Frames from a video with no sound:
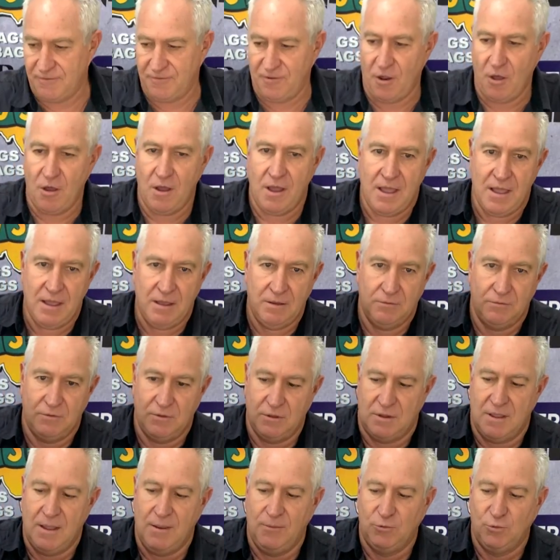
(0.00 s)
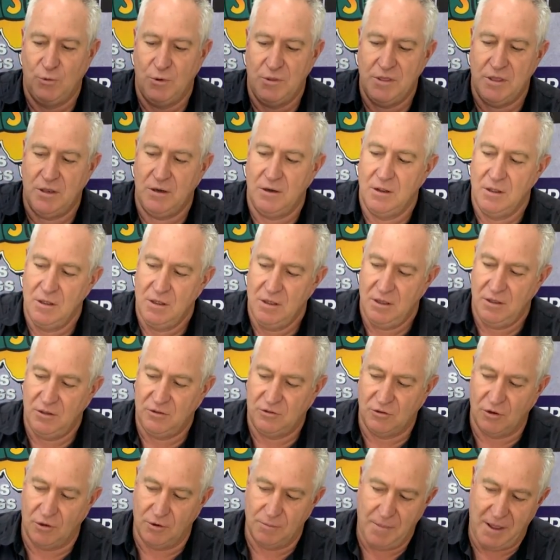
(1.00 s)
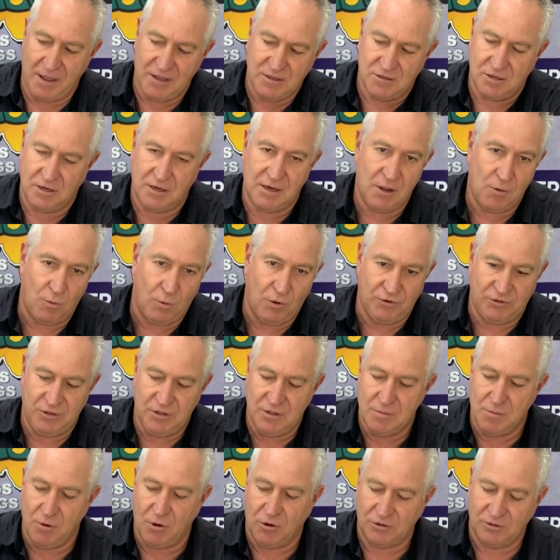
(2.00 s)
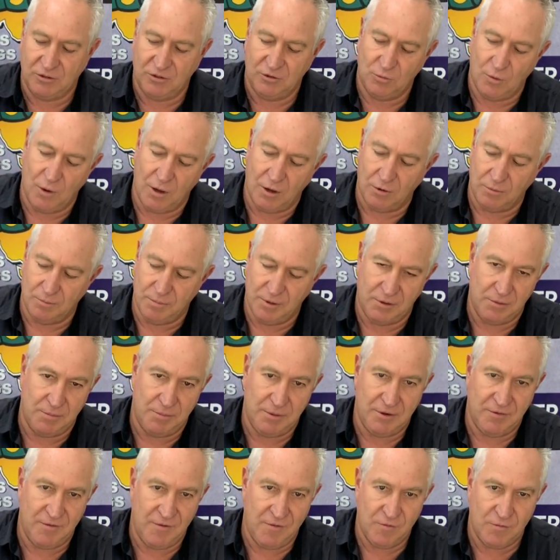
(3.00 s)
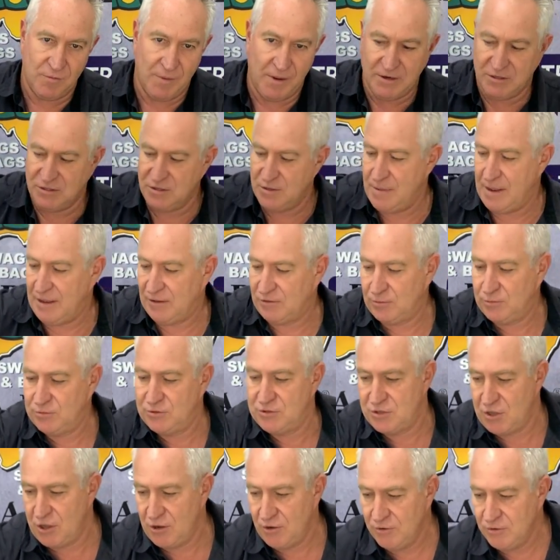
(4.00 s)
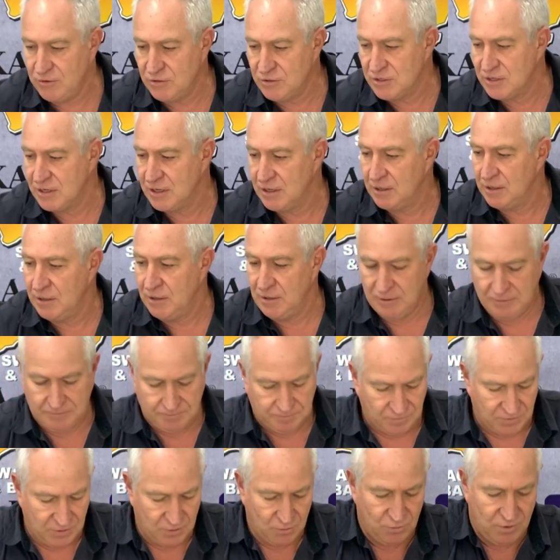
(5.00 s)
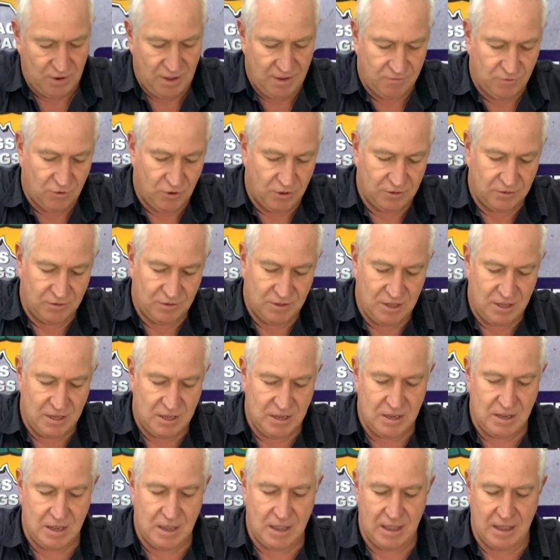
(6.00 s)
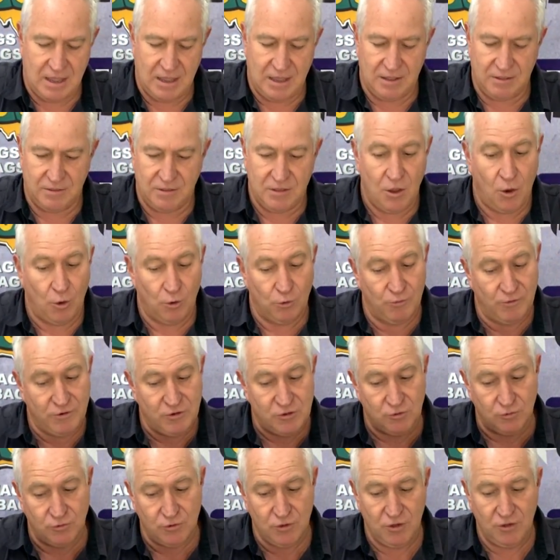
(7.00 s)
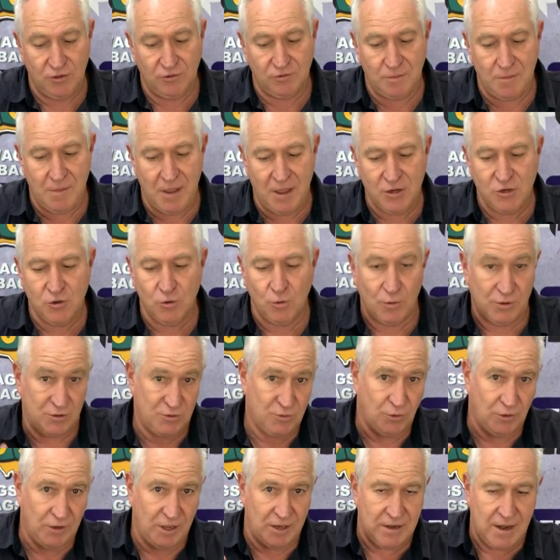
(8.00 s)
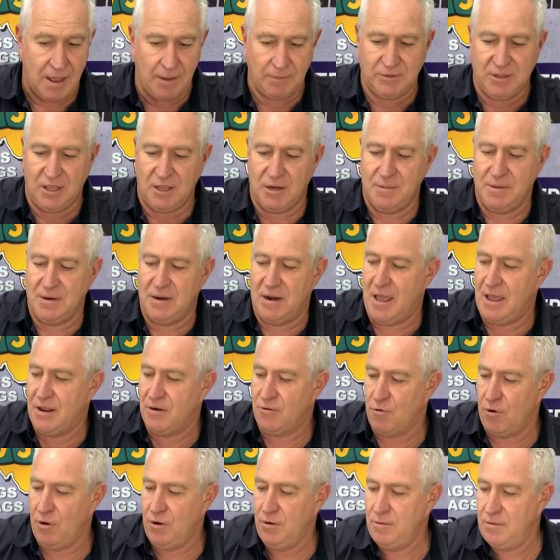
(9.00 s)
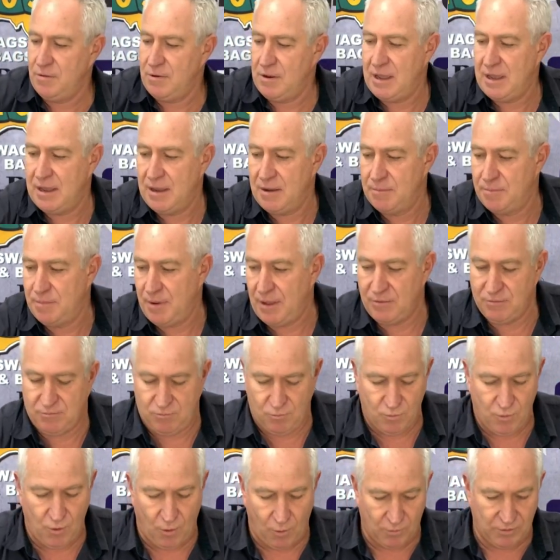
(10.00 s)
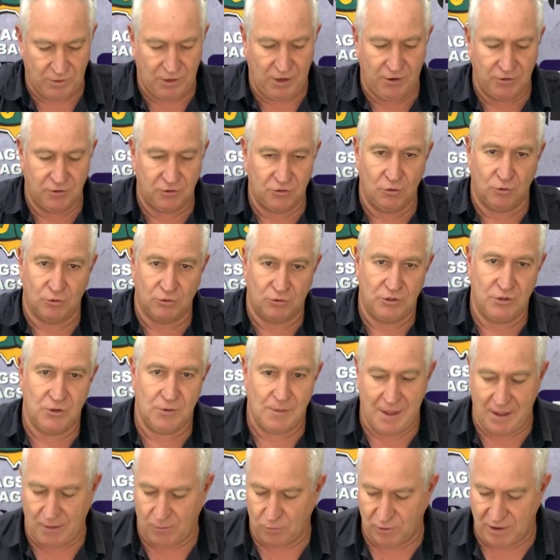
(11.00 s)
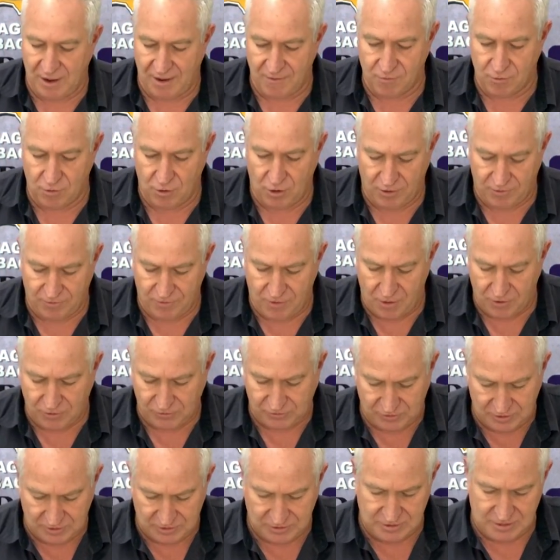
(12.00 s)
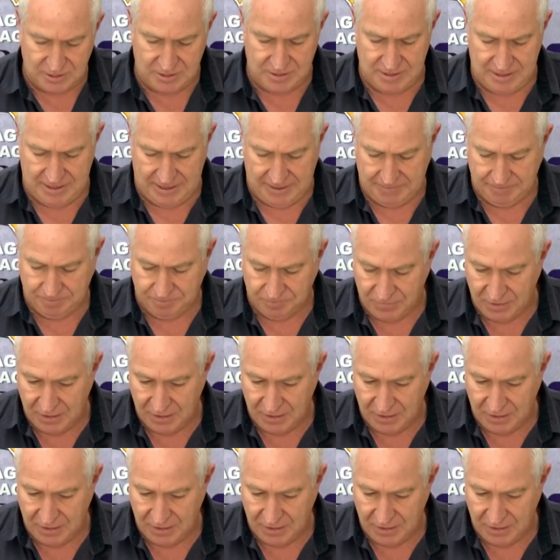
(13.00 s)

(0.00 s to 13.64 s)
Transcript: flyer that comes with it. It's got basically what's in the box as well, but a bit of information about some stones. We have got the old original user manual, which we'll get an update a bit later on, but what we're going to talk to you about will cover a lot of those things in there.